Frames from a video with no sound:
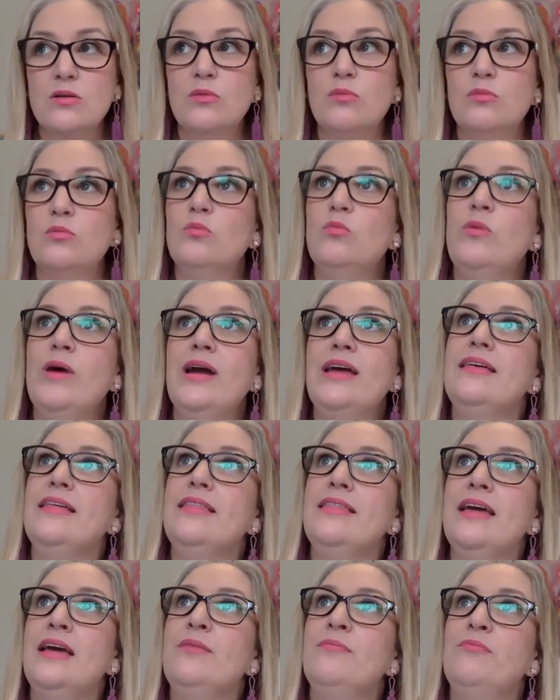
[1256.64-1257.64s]
Whether
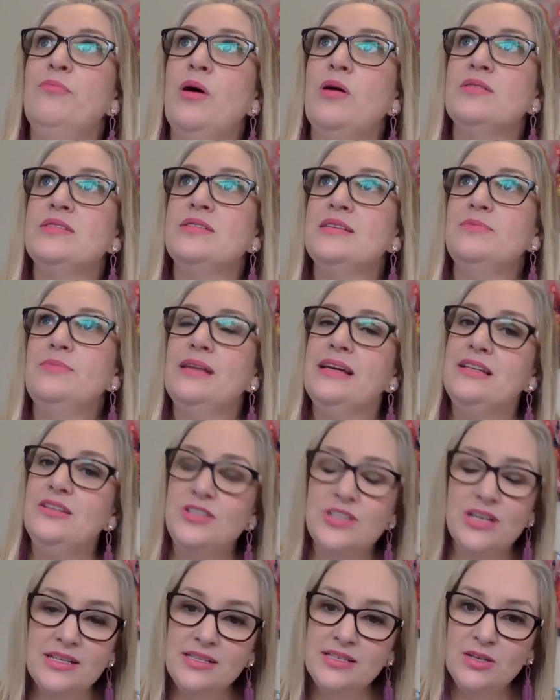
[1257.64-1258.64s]
they're possibly
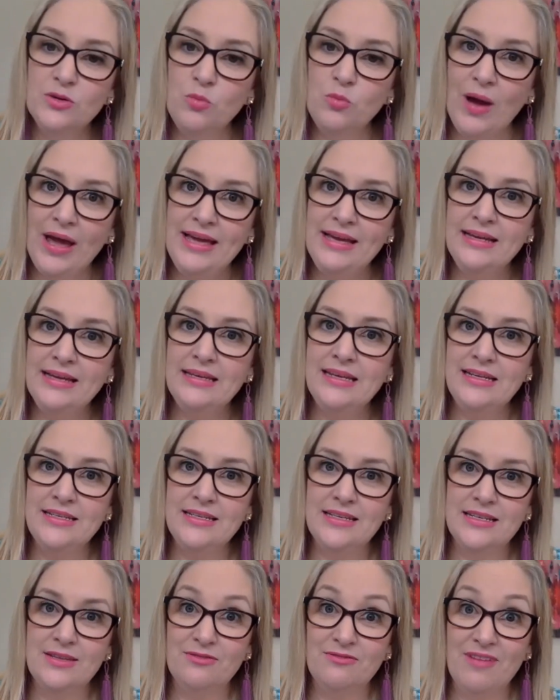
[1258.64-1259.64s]
just awakening to
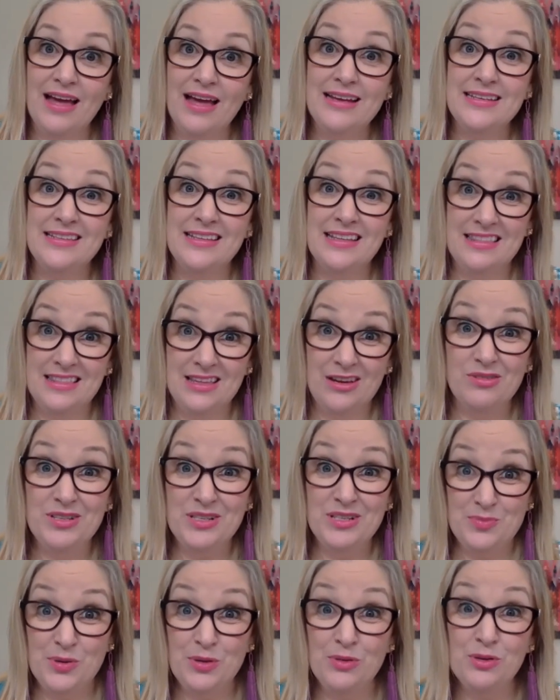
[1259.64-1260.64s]
the fact that they're a
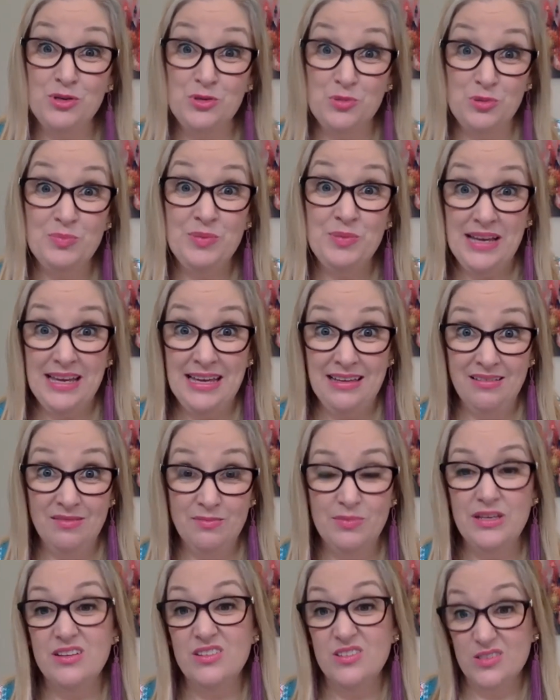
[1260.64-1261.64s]
spiritual being,
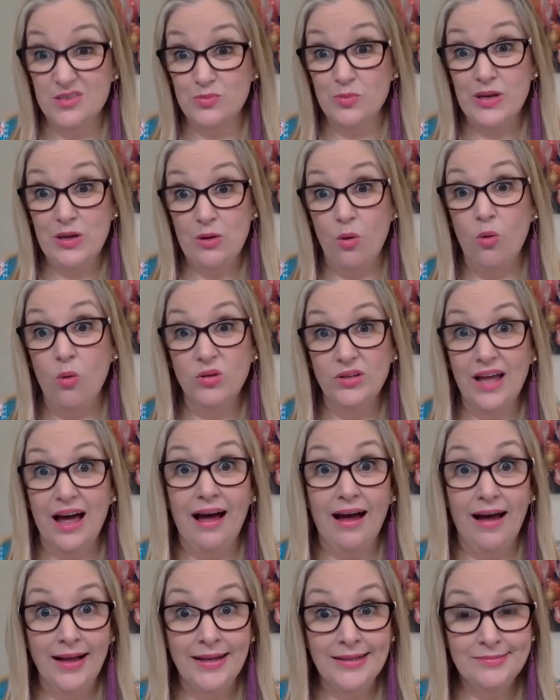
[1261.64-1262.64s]
because we all are,